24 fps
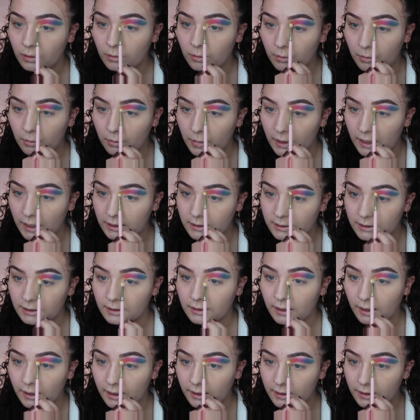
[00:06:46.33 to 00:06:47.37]
and blending
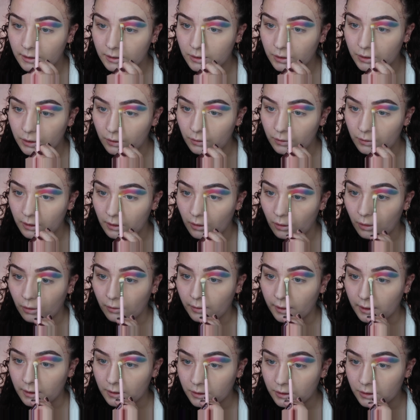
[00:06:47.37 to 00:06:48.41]
that into the
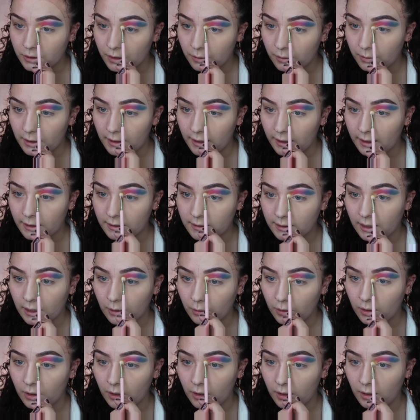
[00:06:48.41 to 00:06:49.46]
orange that we laid
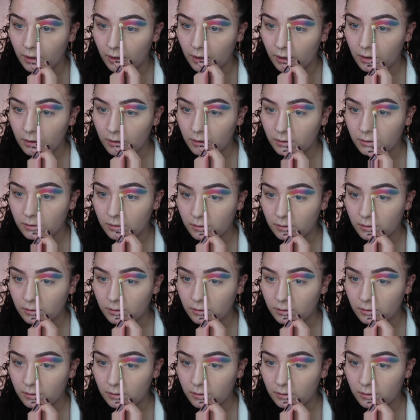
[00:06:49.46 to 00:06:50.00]
down earlier.